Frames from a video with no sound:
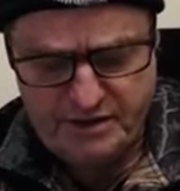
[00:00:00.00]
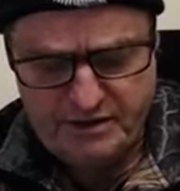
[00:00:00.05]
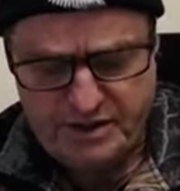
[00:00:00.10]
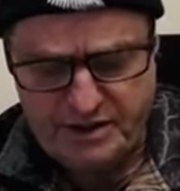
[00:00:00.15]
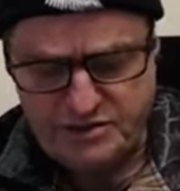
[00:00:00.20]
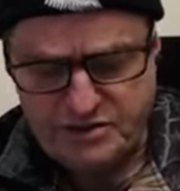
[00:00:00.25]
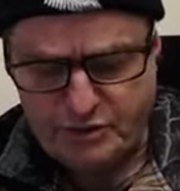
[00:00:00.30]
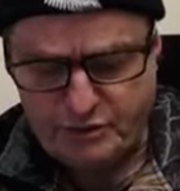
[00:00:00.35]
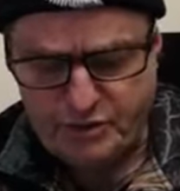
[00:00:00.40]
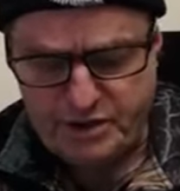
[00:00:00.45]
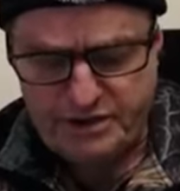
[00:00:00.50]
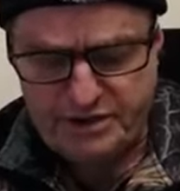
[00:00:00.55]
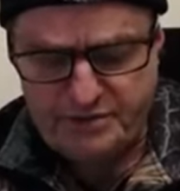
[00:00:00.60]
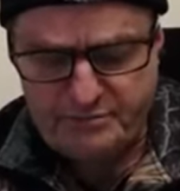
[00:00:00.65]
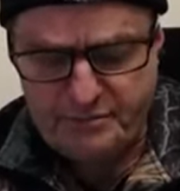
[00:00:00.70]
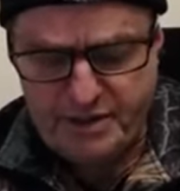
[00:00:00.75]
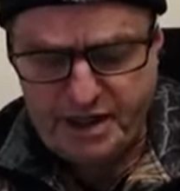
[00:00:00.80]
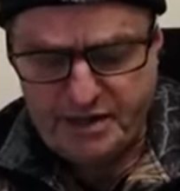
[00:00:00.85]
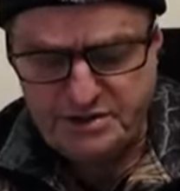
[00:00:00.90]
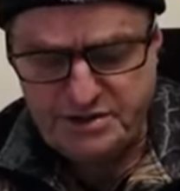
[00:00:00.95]
That's a really
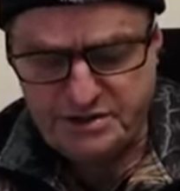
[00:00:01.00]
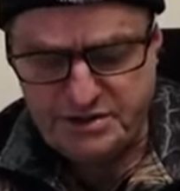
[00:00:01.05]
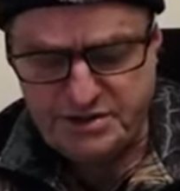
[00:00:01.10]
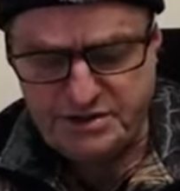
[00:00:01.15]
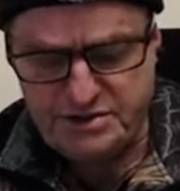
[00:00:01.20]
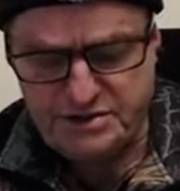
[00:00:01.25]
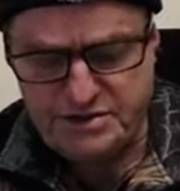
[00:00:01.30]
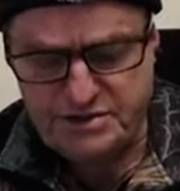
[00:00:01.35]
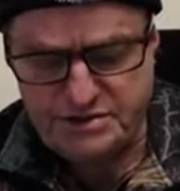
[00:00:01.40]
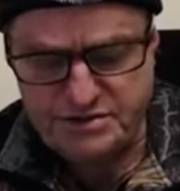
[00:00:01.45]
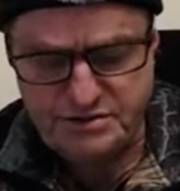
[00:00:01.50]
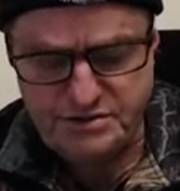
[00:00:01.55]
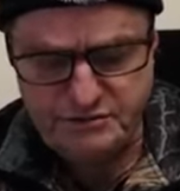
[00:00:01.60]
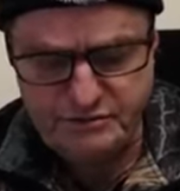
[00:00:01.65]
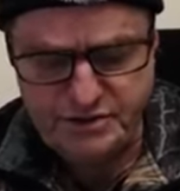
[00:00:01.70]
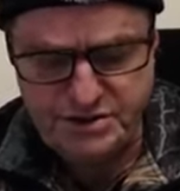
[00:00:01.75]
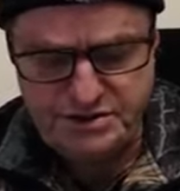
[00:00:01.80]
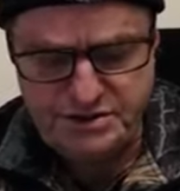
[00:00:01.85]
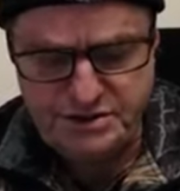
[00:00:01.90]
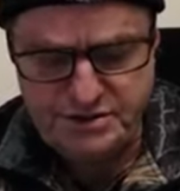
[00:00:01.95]
mountainous
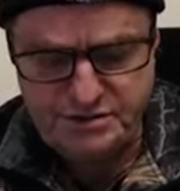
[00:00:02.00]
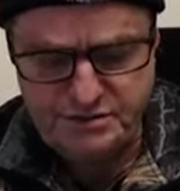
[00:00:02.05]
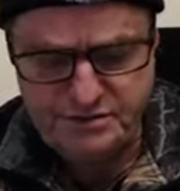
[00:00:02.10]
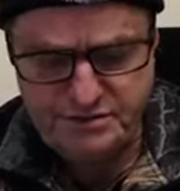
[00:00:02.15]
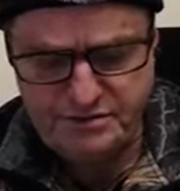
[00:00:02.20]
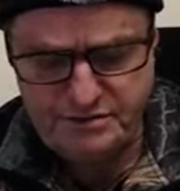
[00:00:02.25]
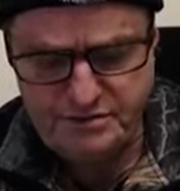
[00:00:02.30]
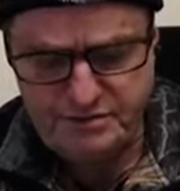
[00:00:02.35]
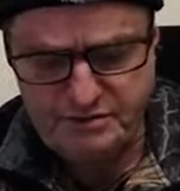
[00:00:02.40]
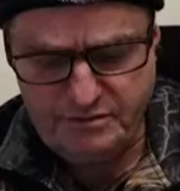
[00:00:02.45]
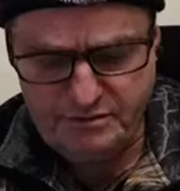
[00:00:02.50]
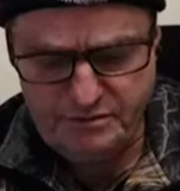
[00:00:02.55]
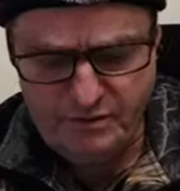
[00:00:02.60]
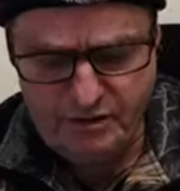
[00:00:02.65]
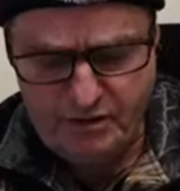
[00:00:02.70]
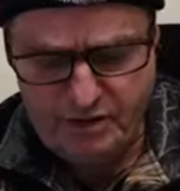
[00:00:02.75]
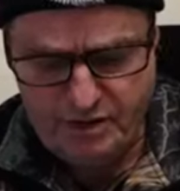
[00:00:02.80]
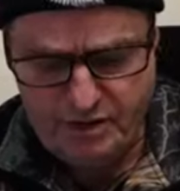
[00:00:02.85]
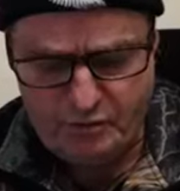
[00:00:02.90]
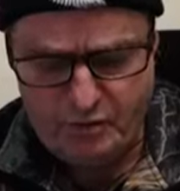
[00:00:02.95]
region.
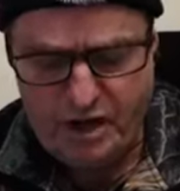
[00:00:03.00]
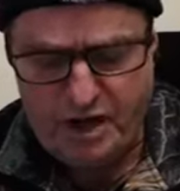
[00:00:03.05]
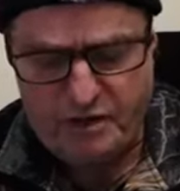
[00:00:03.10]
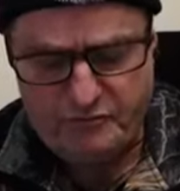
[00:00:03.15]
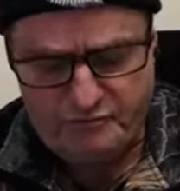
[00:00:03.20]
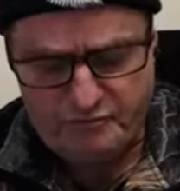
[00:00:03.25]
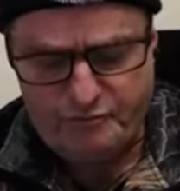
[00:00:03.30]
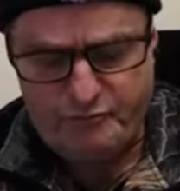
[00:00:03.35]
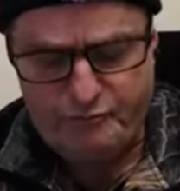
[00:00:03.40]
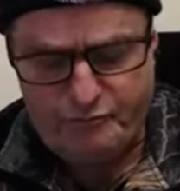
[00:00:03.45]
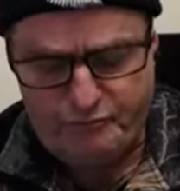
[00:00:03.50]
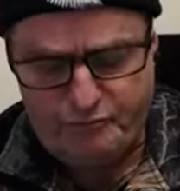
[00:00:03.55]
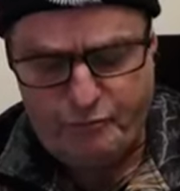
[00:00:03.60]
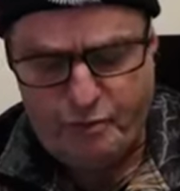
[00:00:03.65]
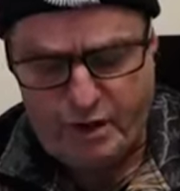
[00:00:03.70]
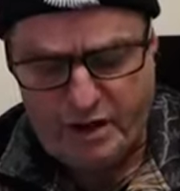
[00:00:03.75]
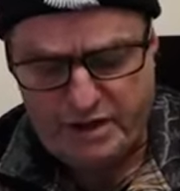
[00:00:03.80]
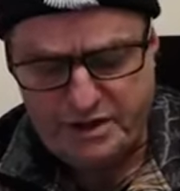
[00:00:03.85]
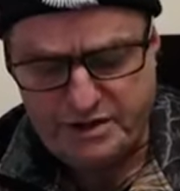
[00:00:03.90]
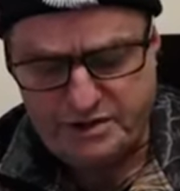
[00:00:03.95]
High, well,
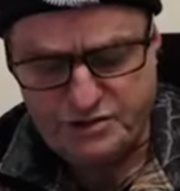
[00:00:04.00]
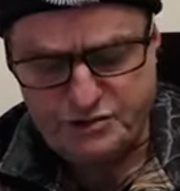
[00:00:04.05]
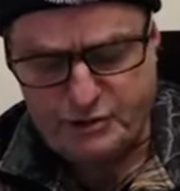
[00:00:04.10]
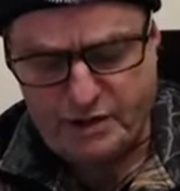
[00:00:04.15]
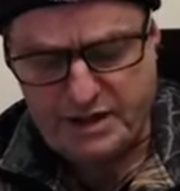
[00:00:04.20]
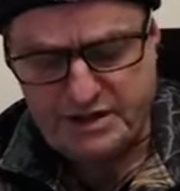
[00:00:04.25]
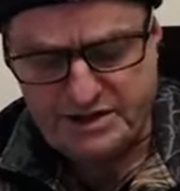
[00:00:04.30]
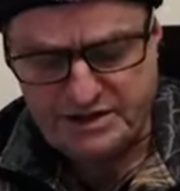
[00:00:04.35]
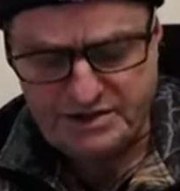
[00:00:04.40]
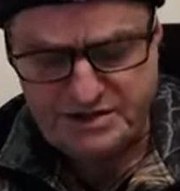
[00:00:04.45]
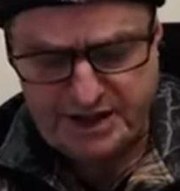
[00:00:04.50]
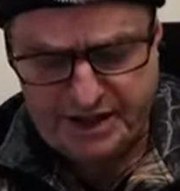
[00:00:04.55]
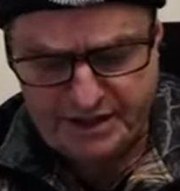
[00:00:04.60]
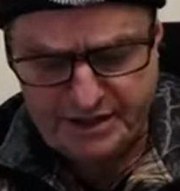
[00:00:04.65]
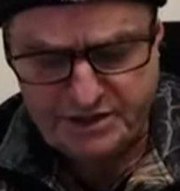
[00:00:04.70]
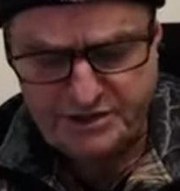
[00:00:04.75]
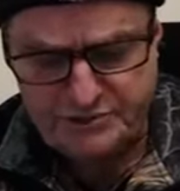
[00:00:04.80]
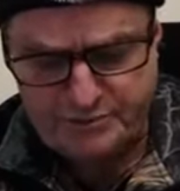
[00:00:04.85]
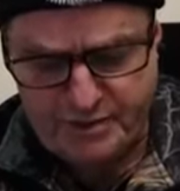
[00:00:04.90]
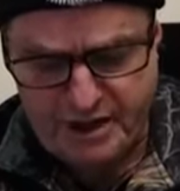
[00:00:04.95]
by Israeli
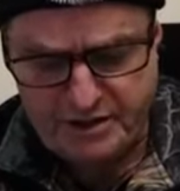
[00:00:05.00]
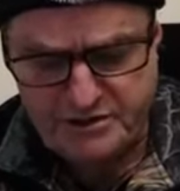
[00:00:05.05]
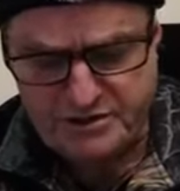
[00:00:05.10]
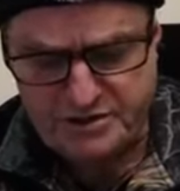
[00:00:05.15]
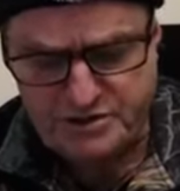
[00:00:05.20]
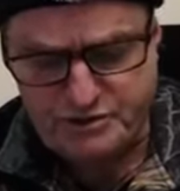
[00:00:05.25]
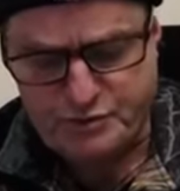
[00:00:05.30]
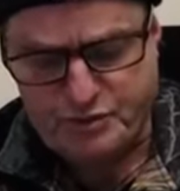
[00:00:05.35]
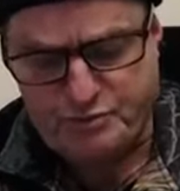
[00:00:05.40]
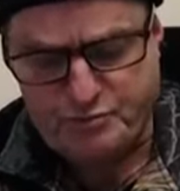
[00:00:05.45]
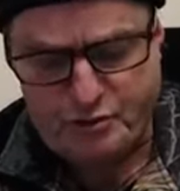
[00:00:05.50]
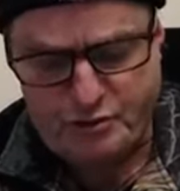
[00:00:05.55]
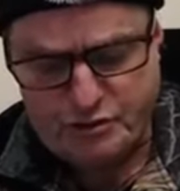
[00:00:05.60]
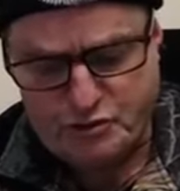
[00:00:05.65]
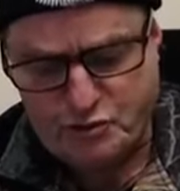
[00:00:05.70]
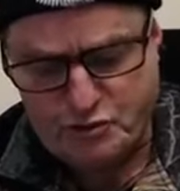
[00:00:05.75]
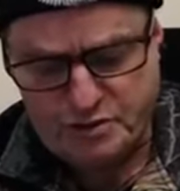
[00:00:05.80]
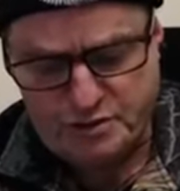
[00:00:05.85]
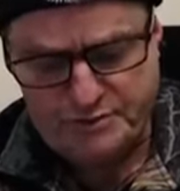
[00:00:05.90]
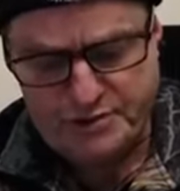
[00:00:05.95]
standards, mountains, we probably
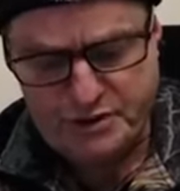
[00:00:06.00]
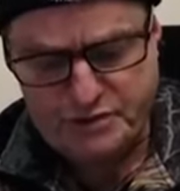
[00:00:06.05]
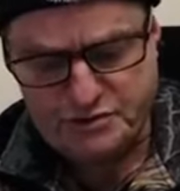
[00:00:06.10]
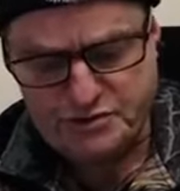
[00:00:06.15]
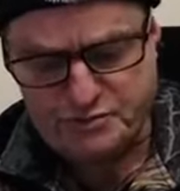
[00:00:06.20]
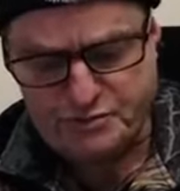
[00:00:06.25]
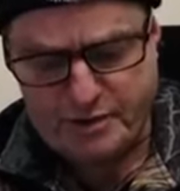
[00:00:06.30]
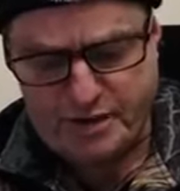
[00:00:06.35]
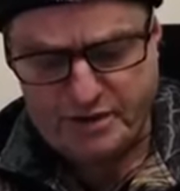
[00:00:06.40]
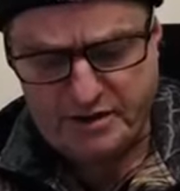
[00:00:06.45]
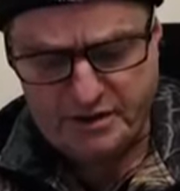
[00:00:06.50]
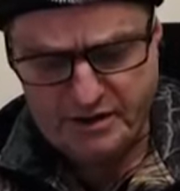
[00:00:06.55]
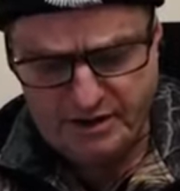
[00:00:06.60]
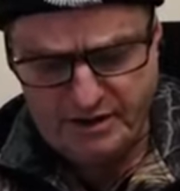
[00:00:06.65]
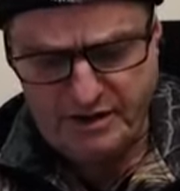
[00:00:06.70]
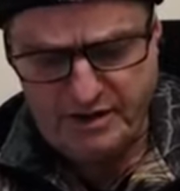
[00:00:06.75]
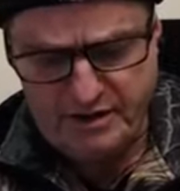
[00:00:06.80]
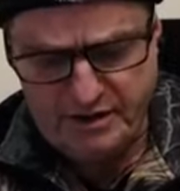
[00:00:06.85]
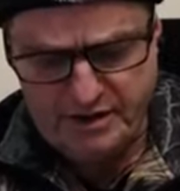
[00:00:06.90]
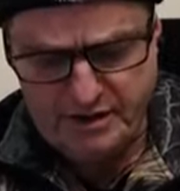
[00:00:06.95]
call them hills, but
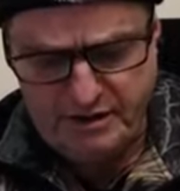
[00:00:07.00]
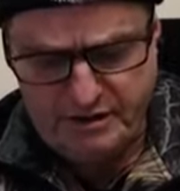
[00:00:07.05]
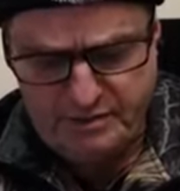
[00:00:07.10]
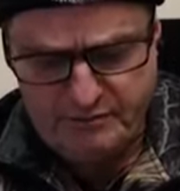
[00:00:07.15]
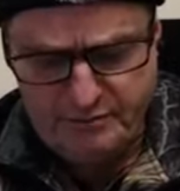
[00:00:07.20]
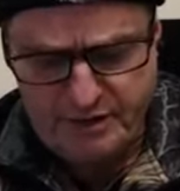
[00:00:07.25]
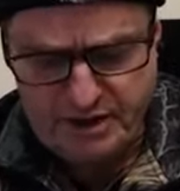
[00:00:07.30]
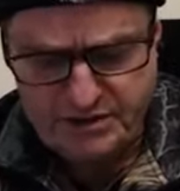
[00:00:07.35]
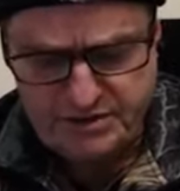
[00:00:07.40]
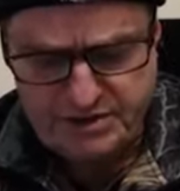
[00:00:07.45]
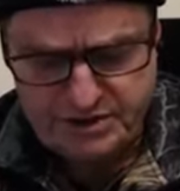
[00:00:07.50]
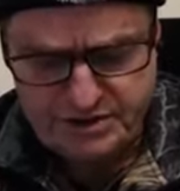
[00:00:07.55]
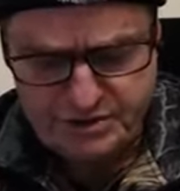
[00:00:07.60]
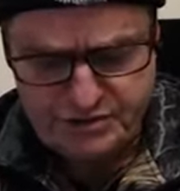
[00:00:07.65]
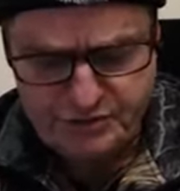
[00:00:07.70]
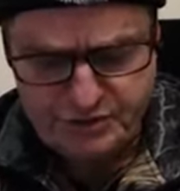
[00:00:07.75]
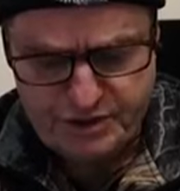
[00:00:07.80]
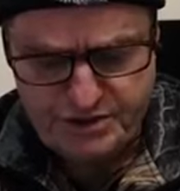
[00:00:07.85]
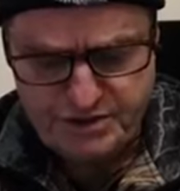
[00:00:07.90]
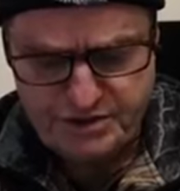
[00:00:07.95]

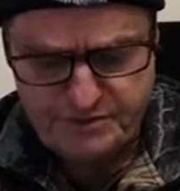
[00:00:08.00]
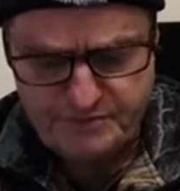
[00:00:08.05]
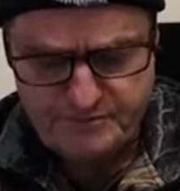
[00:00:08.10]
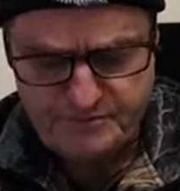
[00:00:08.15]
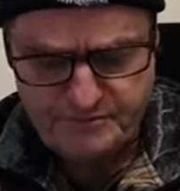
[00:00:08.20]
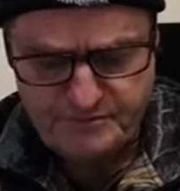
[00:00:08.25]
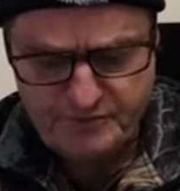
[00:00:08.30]
mountainous region.